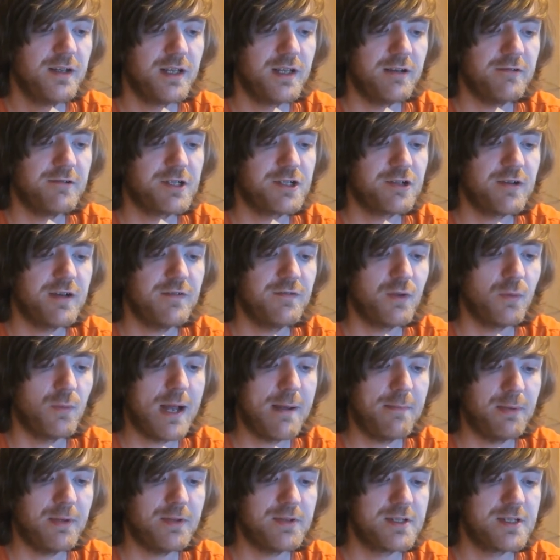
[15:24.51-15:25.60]
They retrieved the
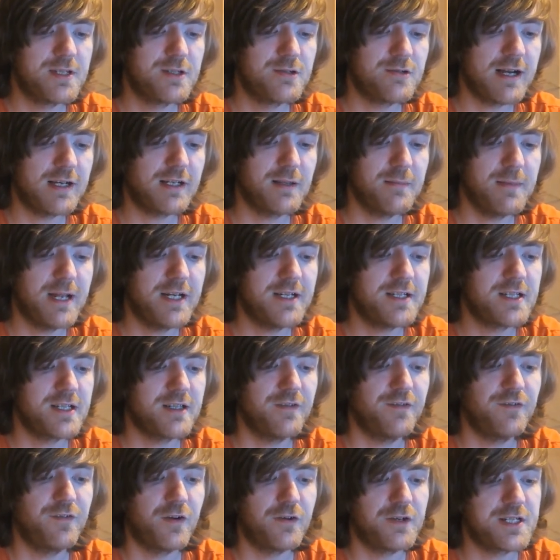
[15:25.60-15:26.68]
weapons, dragged the men into
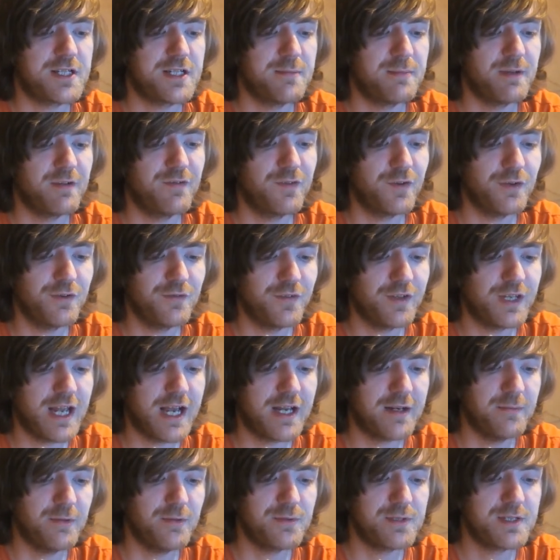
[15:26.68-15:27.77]
the forest to be food for the
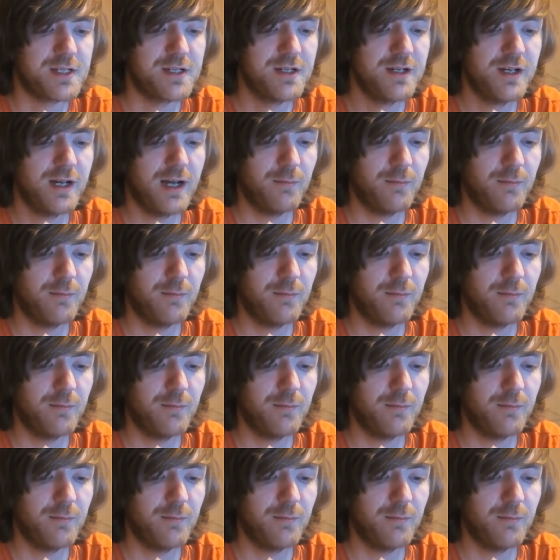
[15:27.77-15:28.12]
animals,